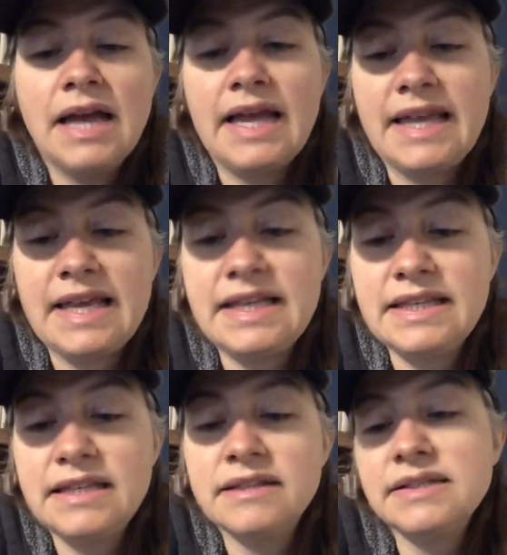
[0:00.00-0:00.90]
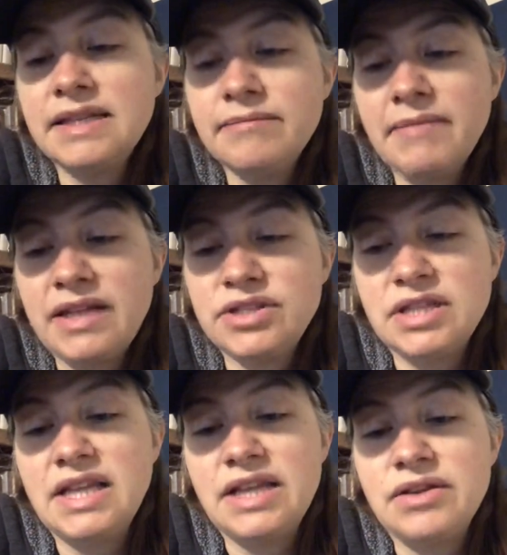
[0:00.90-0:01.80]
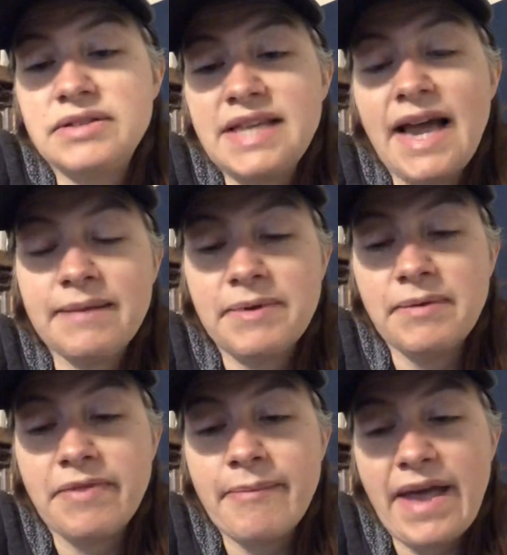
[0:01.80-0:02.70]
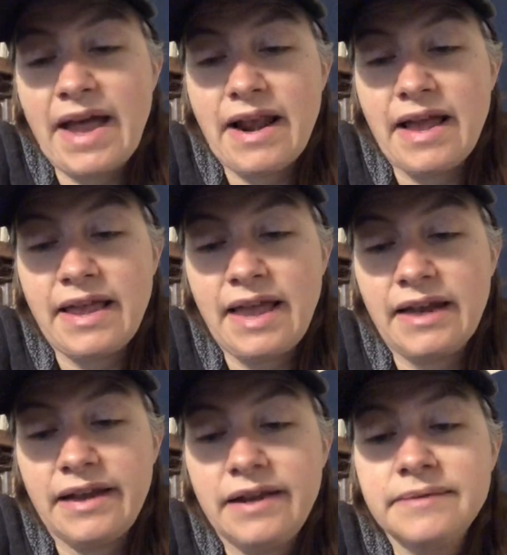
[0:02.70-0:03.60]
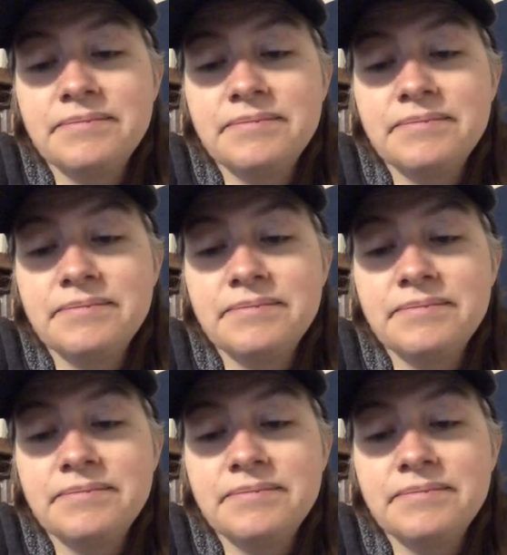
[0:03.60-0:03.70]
He didn't mention that you'd attack me with the bat, I added.